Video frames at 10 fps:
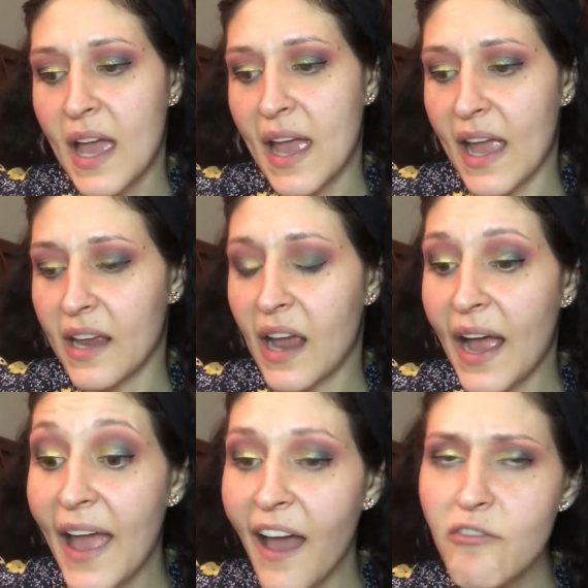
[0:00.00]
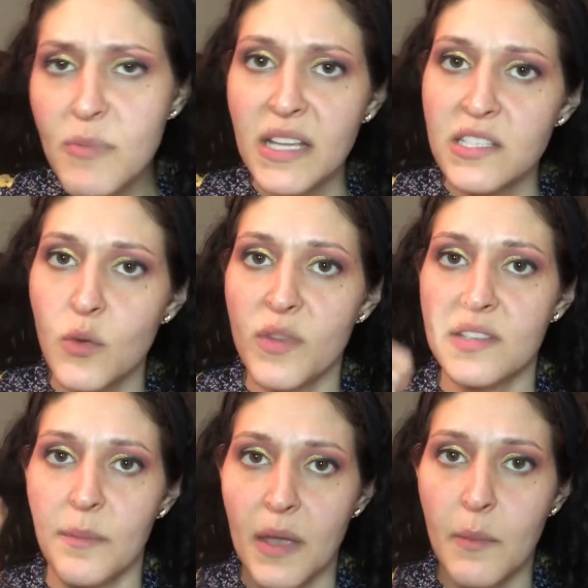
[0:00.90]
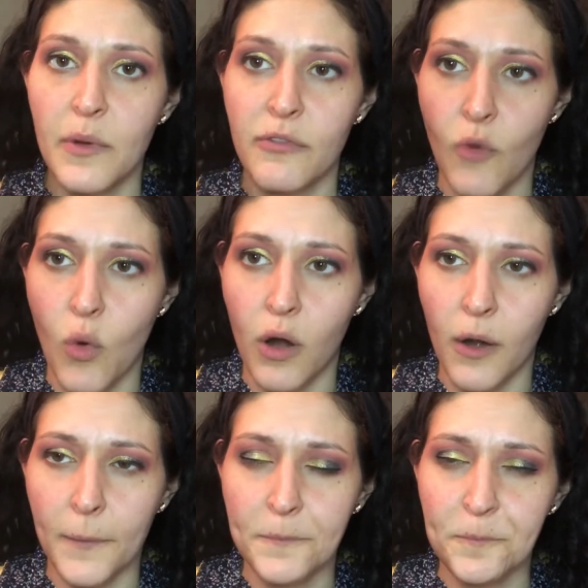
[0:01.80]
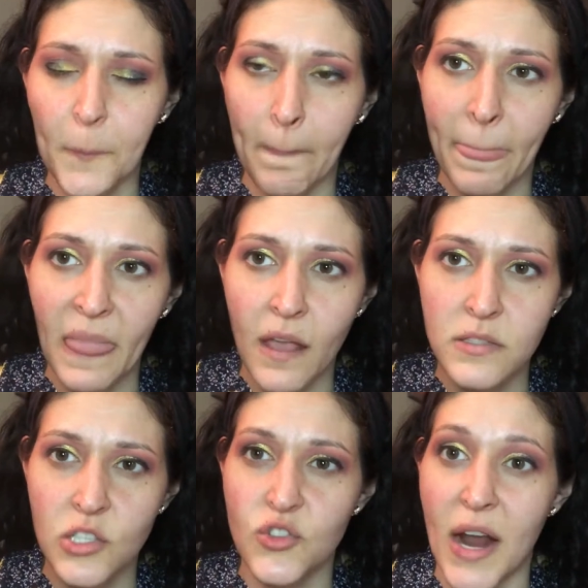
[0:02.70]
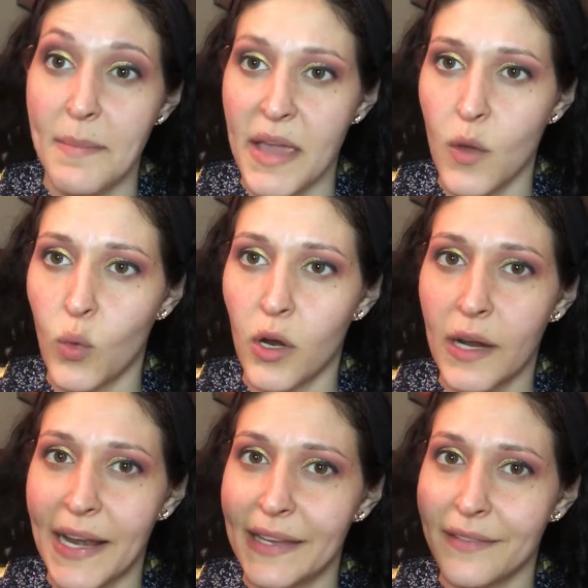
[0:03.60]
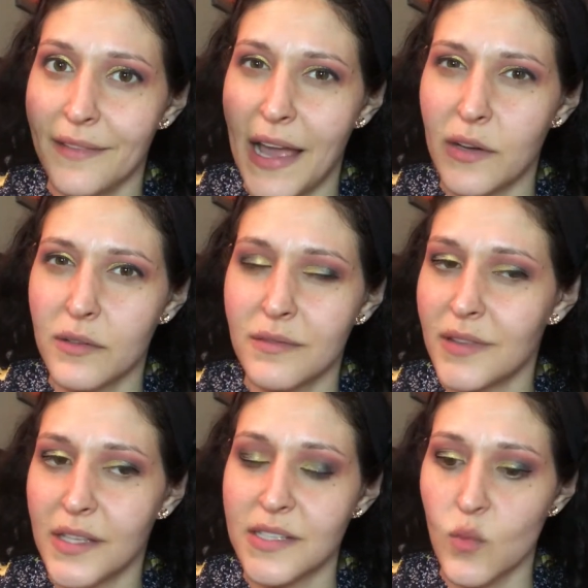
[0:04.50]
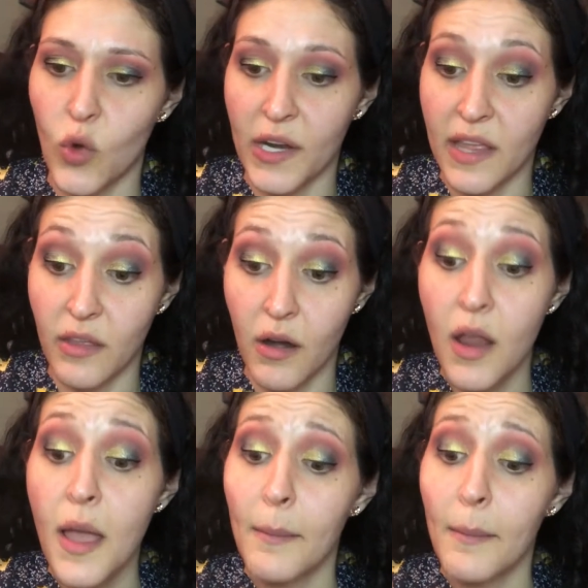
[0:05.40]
And I have mixed it with something before to try and make it work, and that didn't work either.